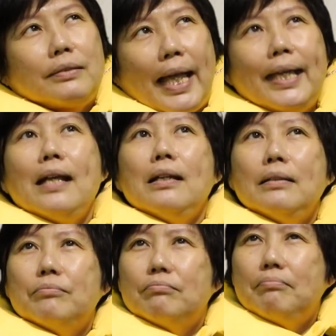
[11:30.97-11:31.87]

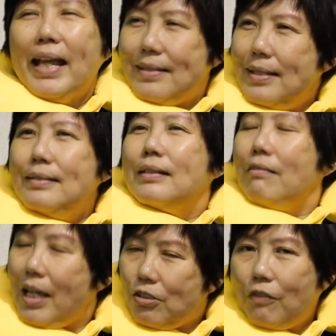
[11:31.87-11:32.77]
Taking medicine the
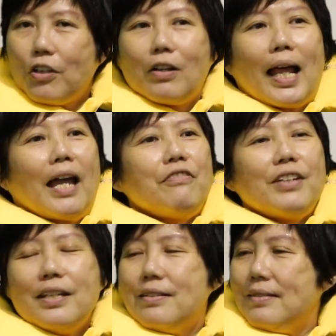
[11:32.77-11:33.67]
rest of your life
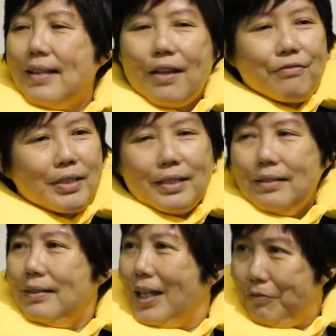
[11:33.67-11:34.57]
is
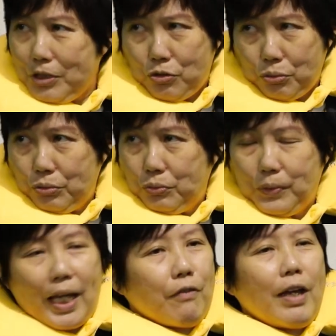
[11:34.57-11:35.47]
never true.
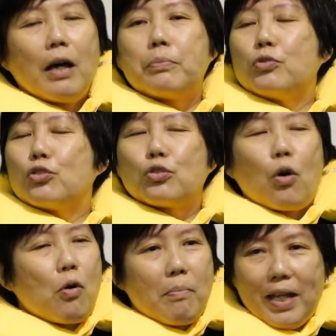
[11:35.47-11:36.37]
We have helped
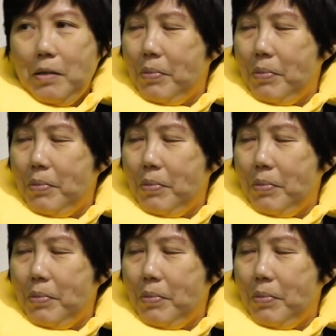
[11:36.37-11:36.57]
so many